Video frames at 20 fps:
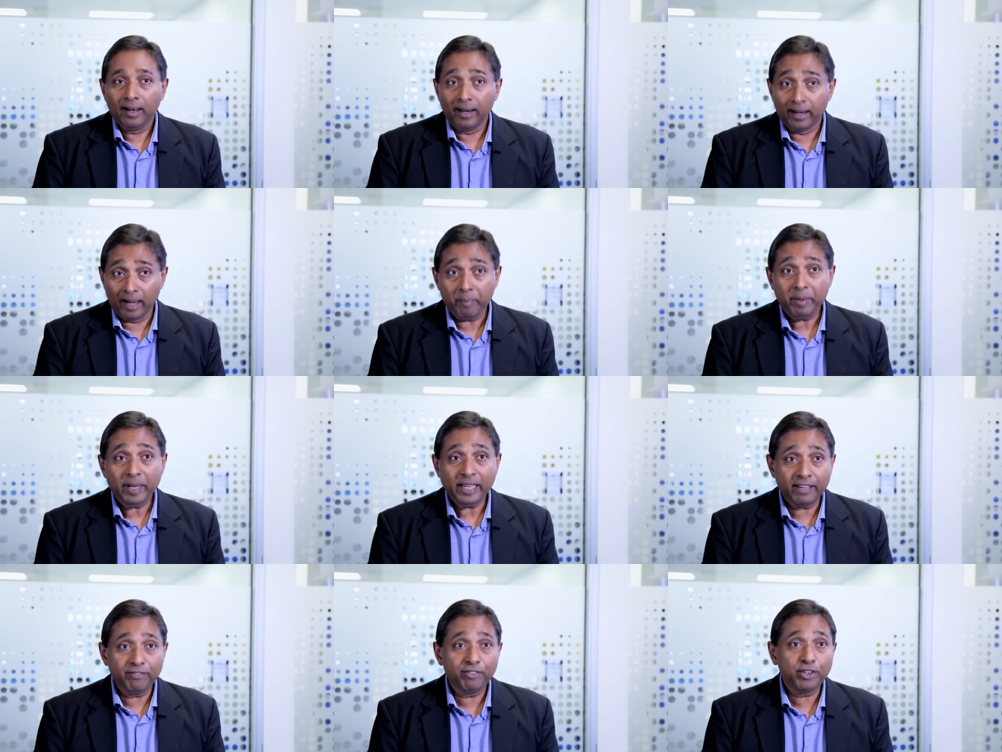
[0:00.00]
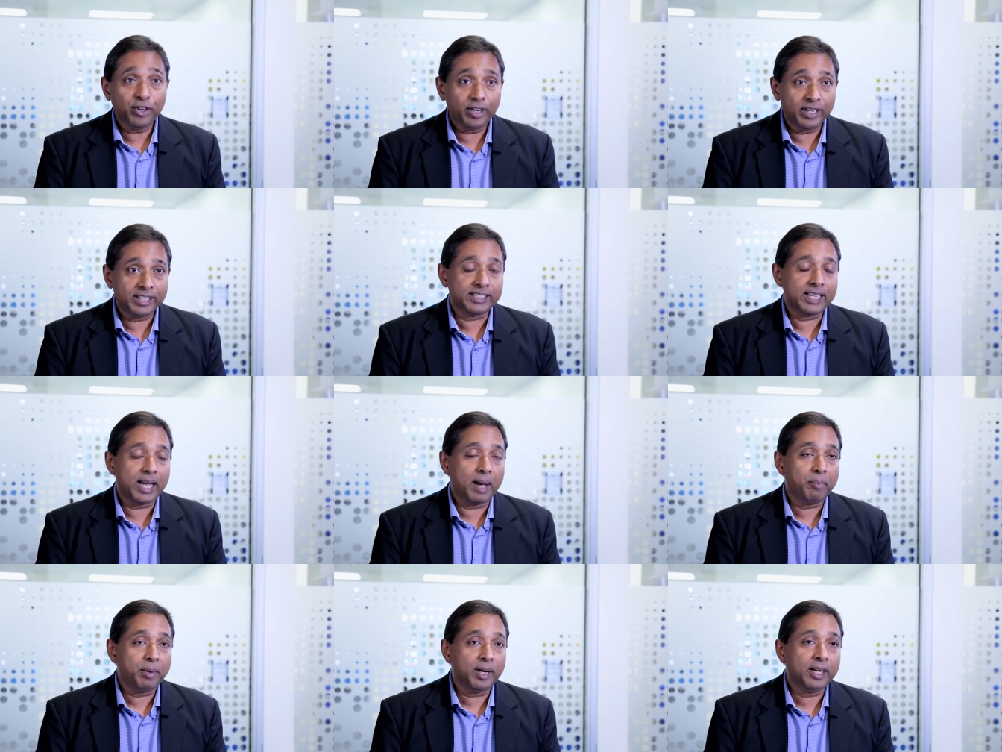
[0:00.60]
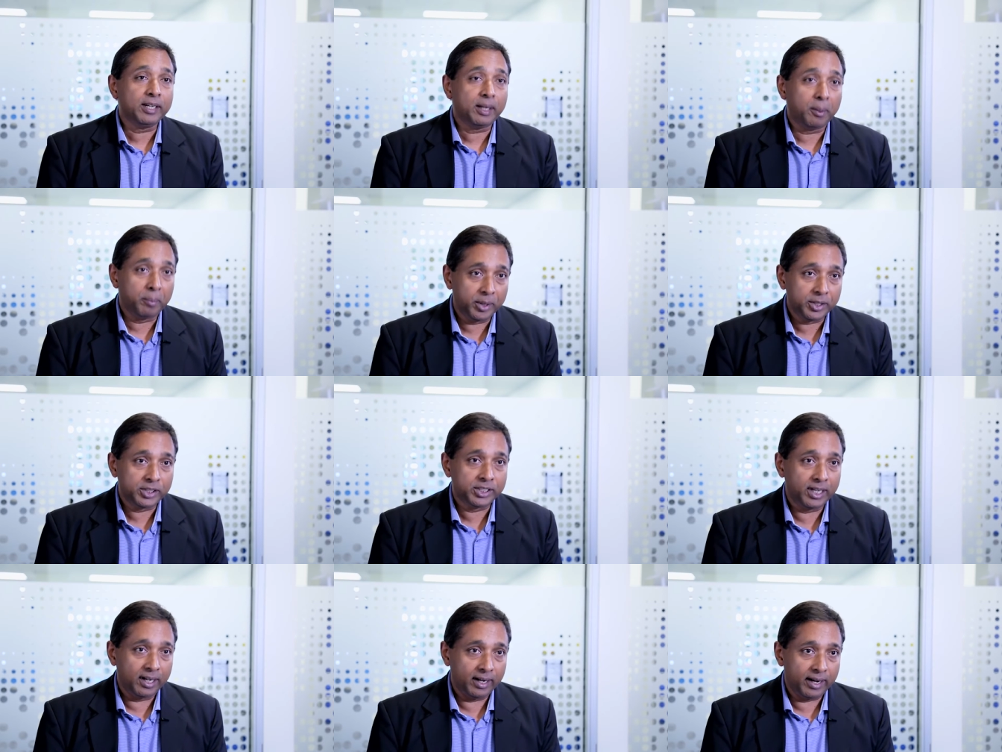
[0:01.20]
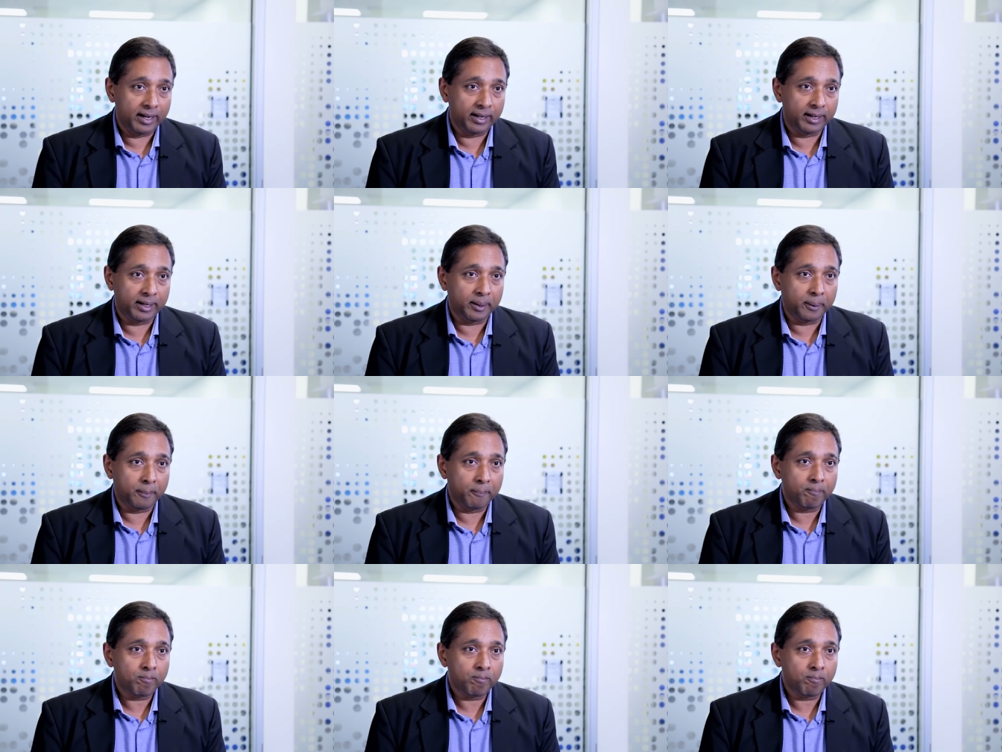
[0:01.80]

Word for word: Let me give you an example in commercial lending.